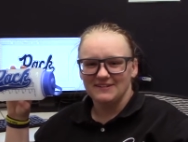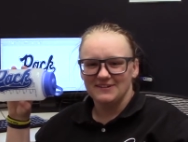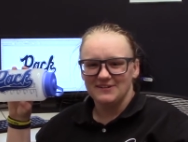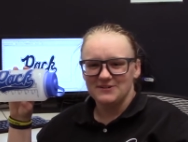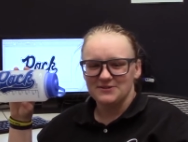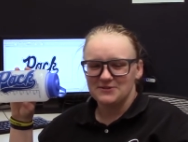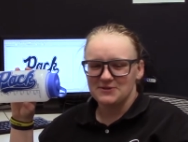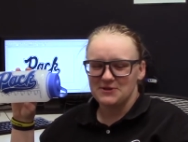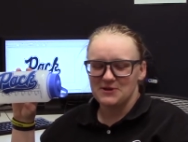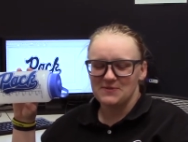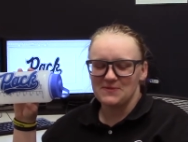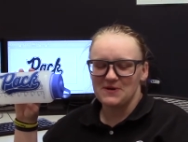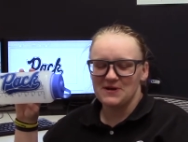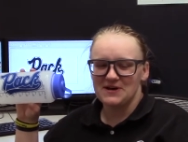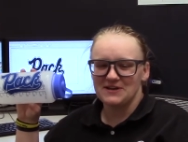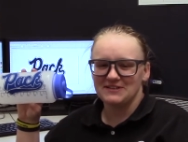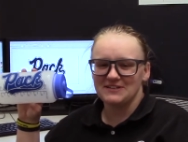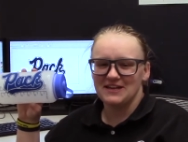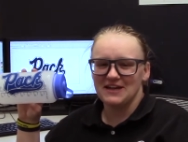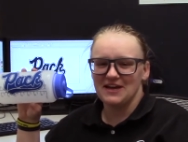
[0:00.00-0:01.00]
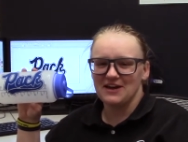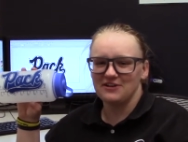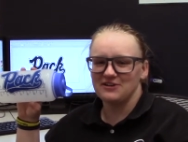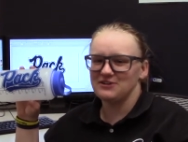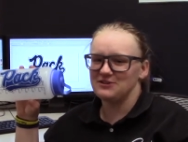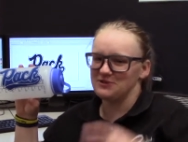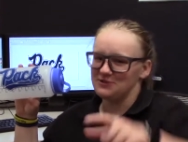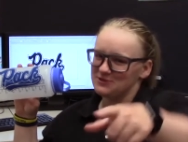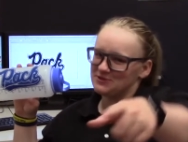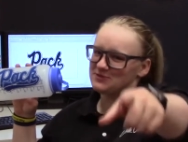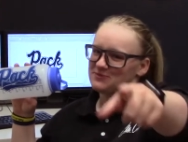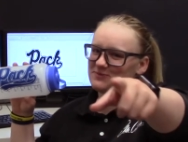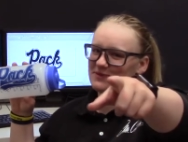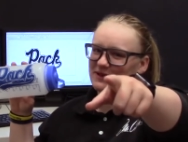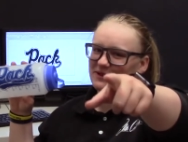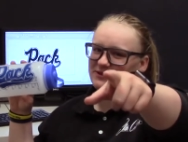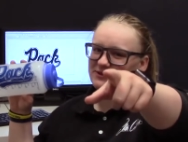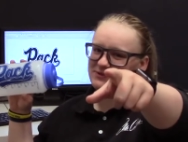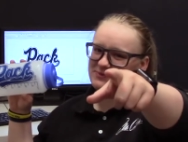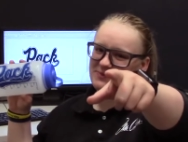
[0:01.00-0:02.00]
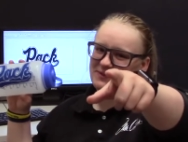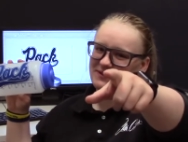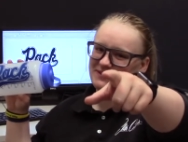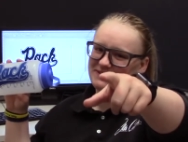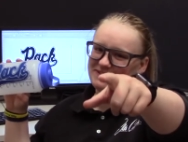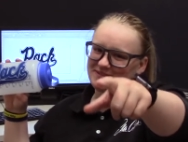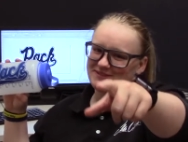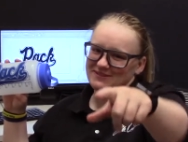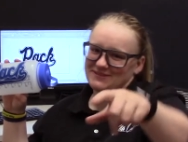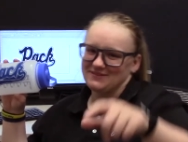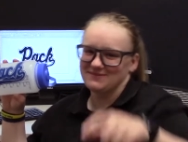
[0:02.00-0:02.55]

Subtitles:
So come on down and use the Makerspace.